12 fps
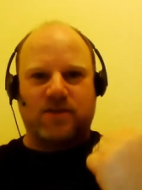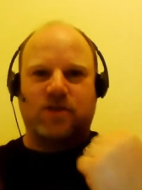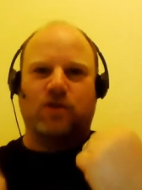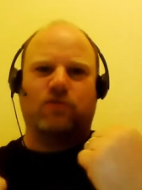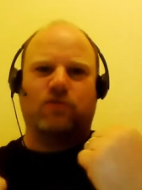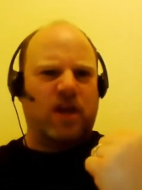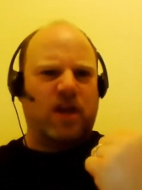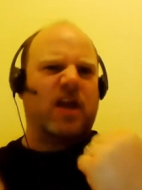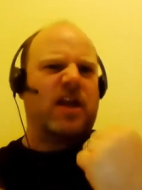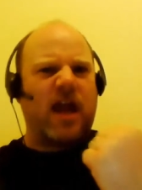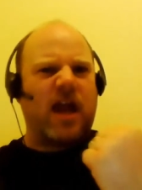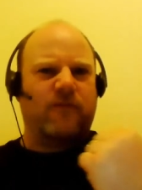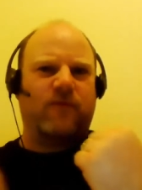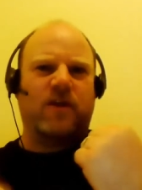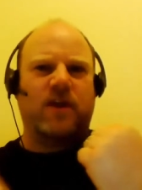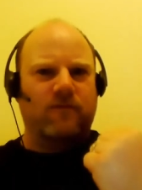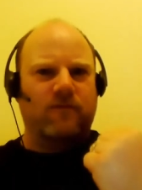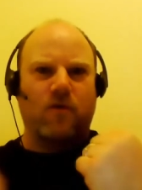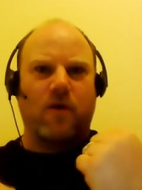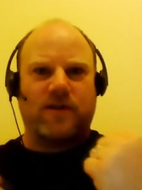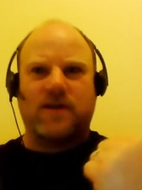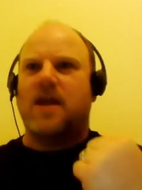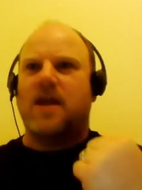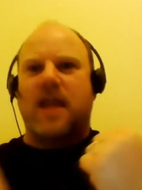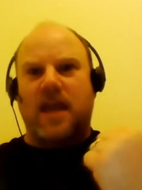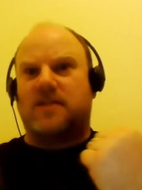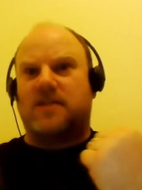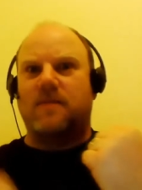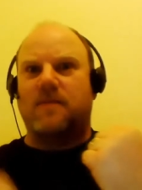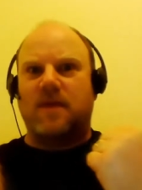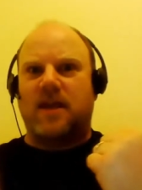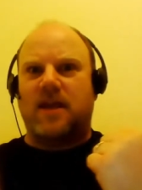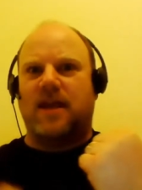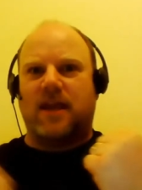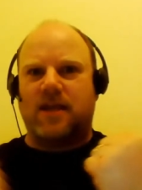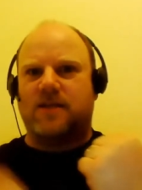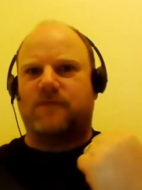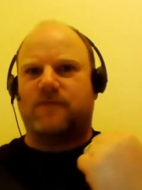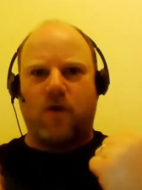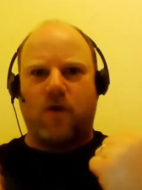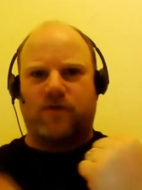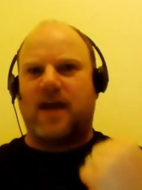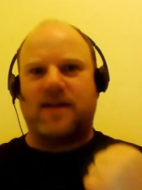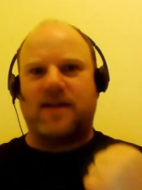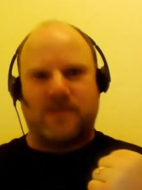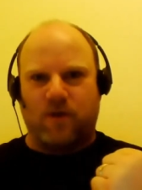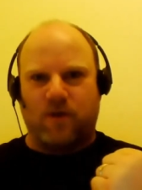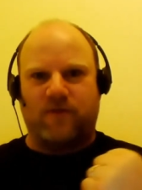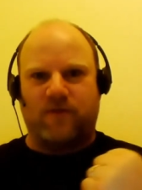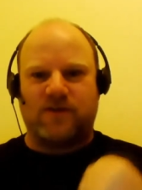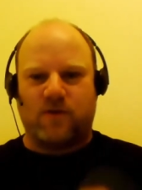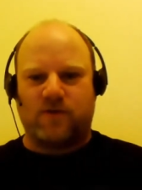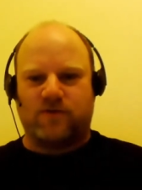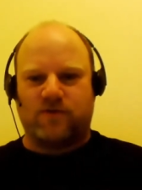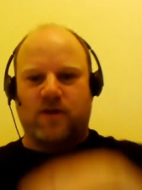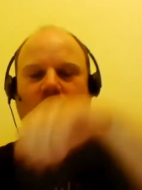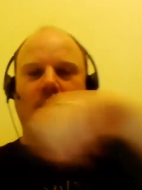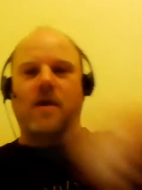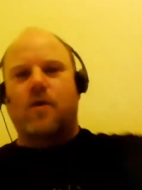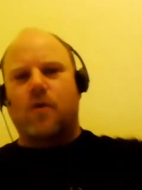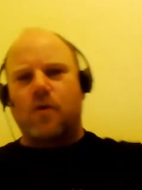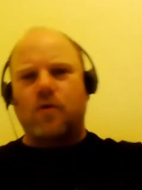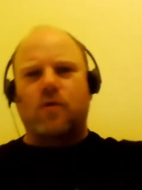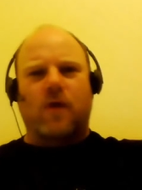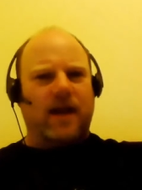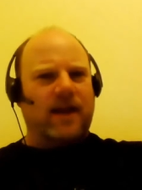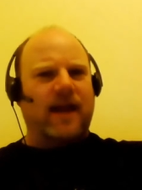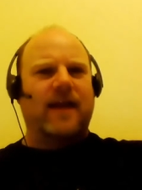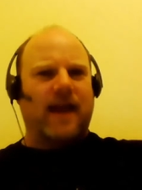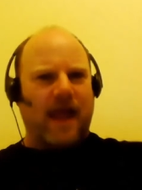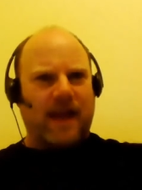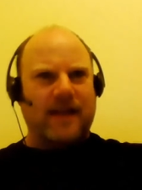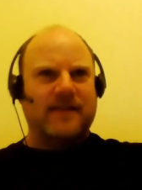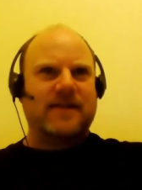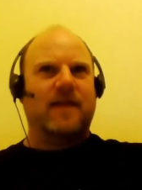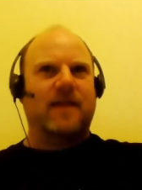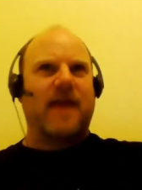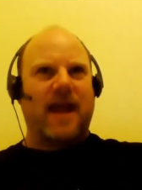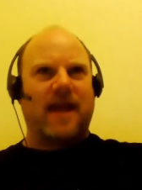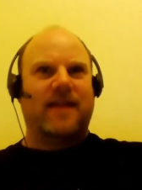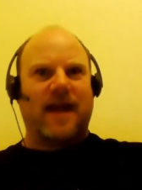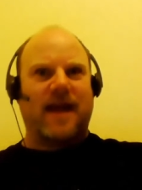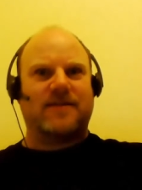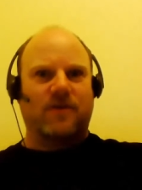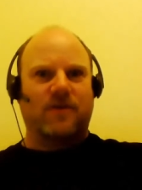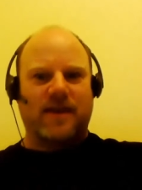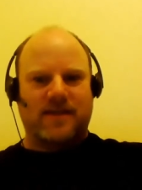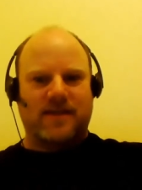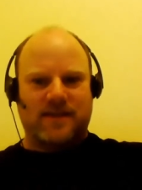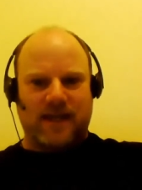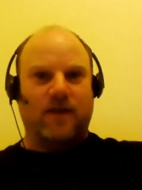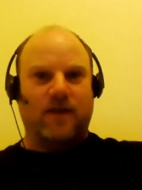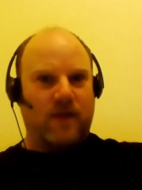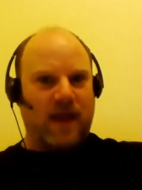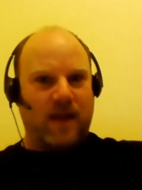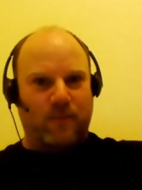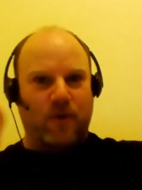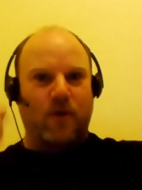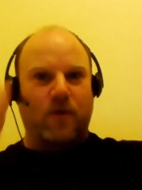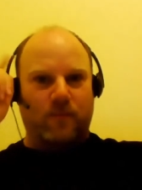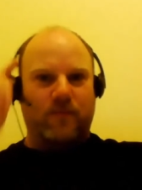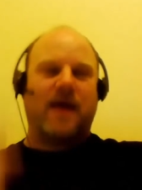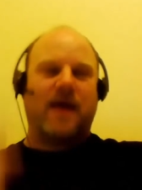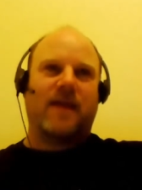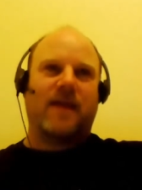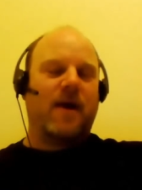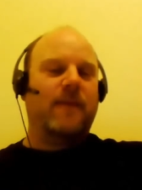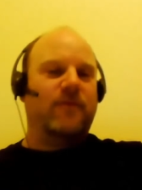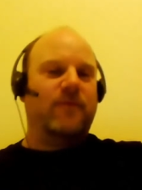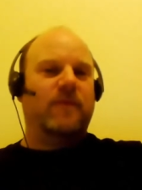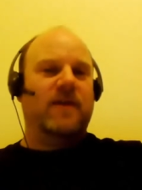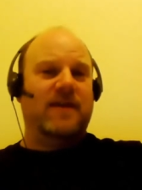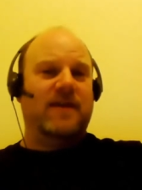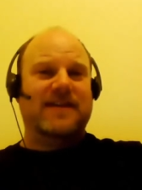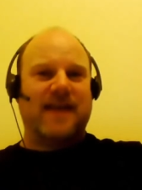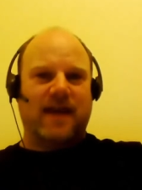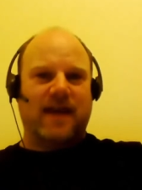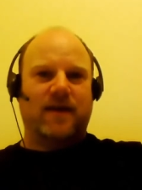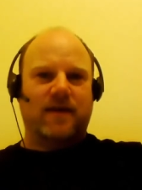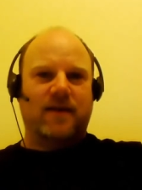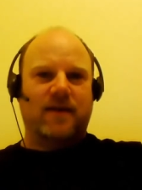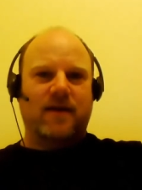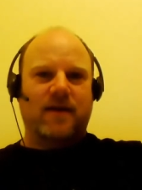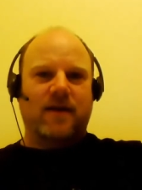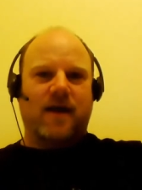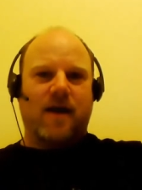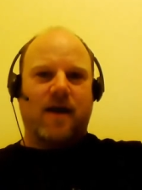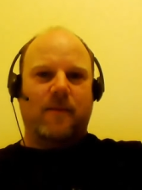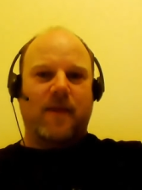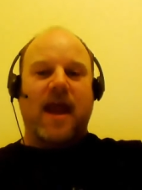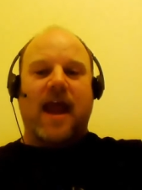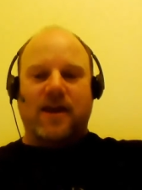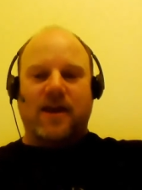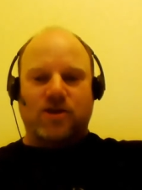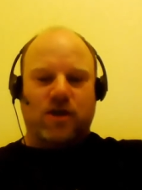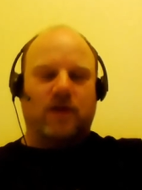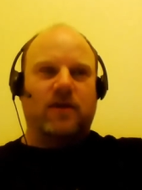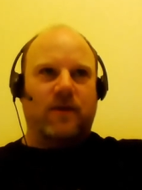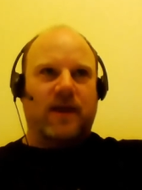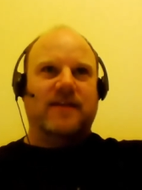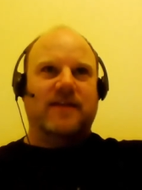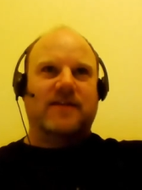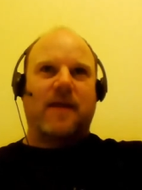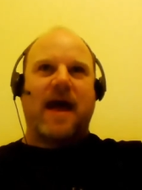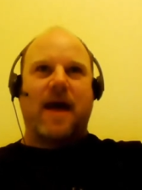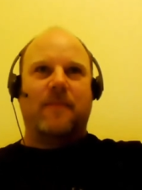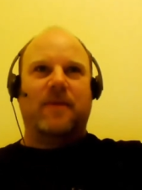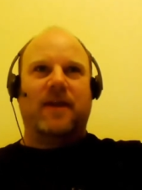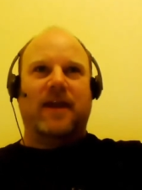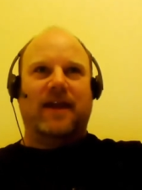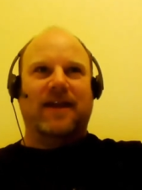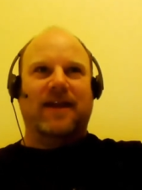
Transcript: shield, creating a cacophony of noise, intimidating his foes as the perfect soldier. Ooh, I like that. I can see that in my head. That's a great scene. Okay, boom. That, that pops you up to D10. Um, and generally, what ends up happening